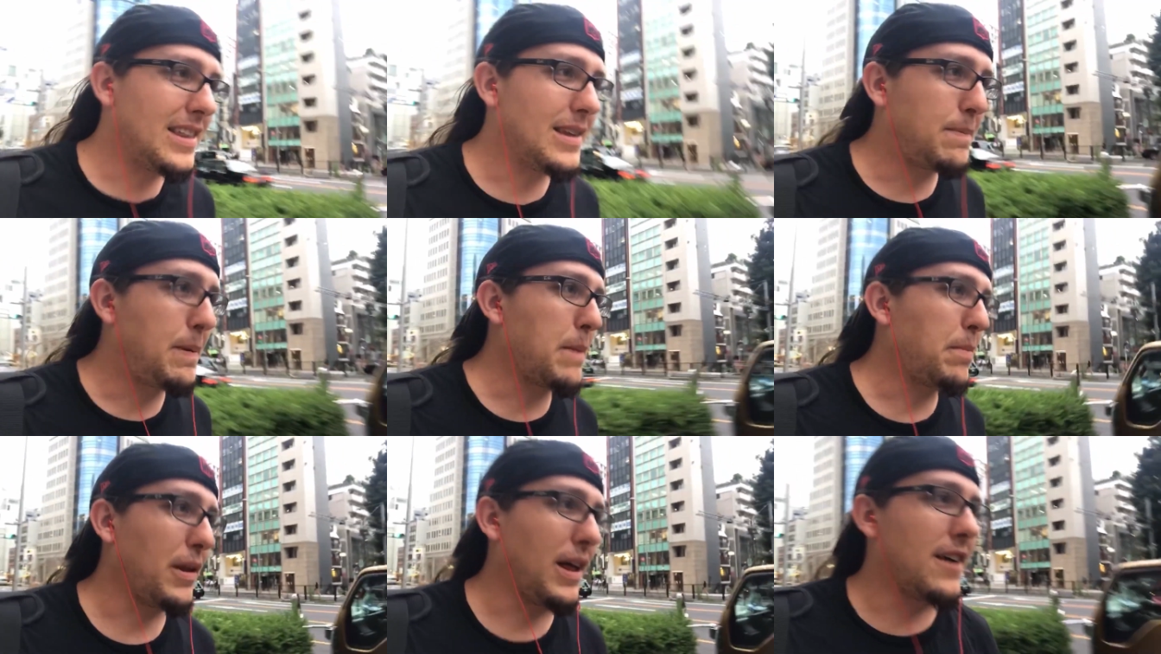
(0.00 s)
of
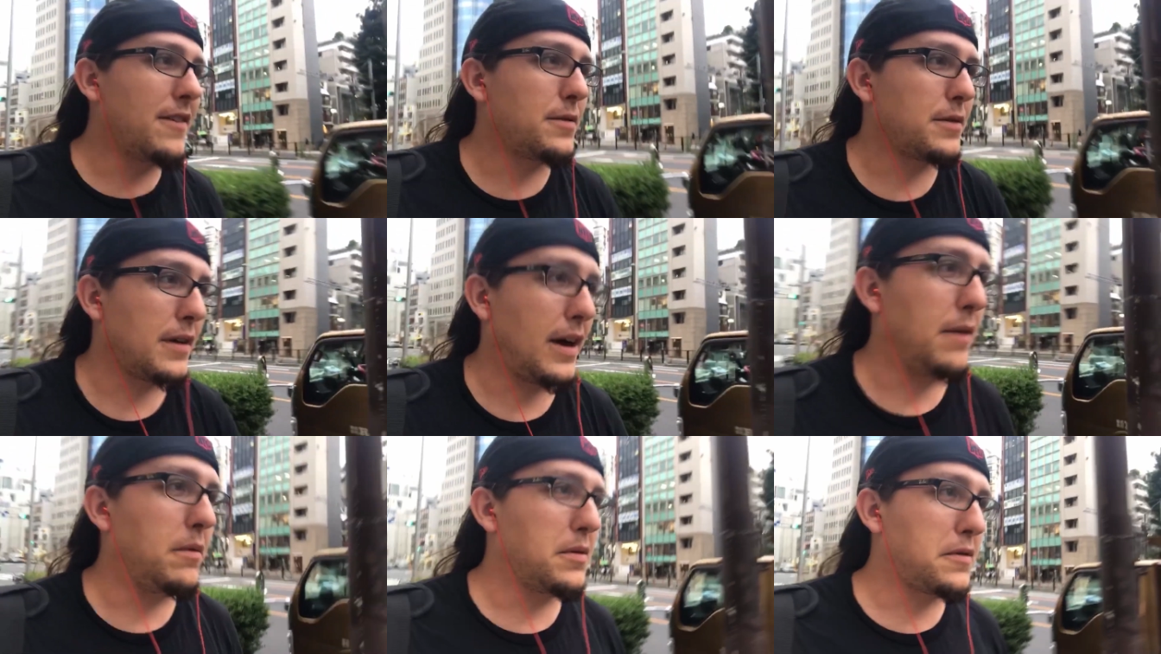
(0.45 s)
the people
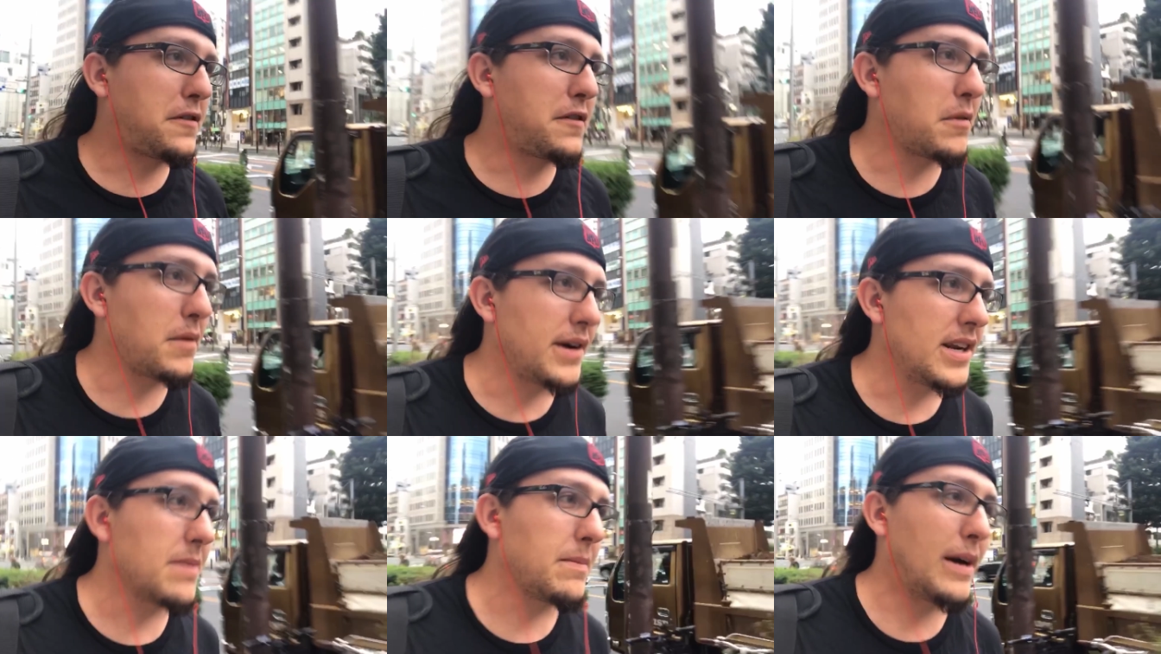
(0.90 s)
I was
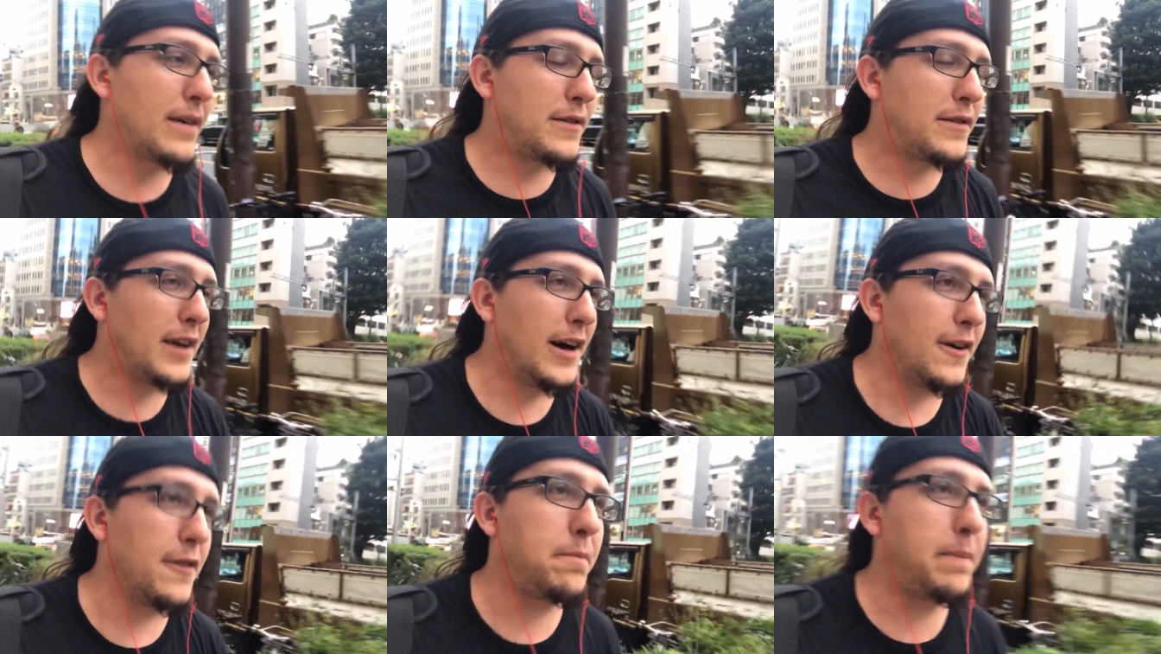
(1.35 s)
surrounding
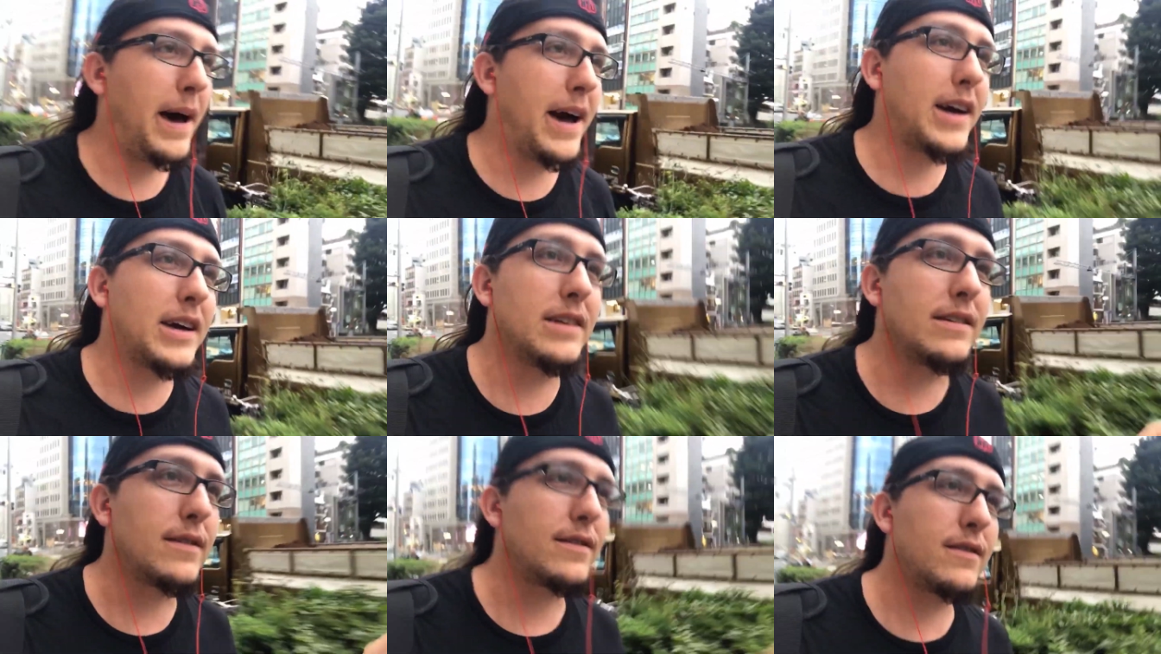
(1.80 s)
myself
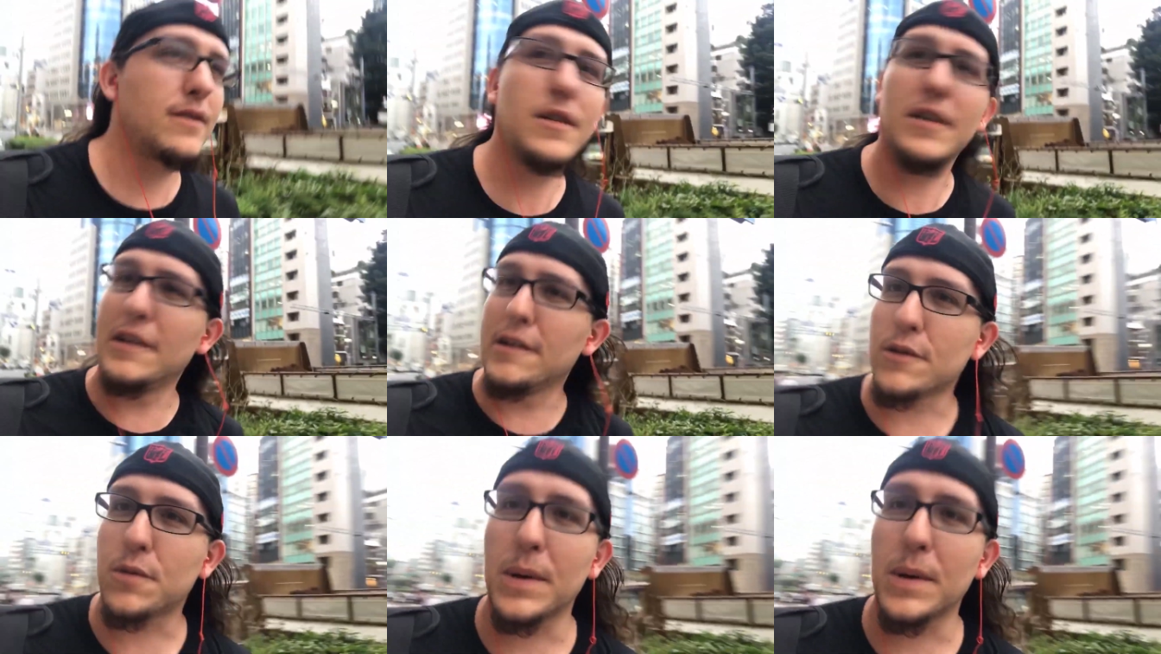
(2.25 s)
back in, you know,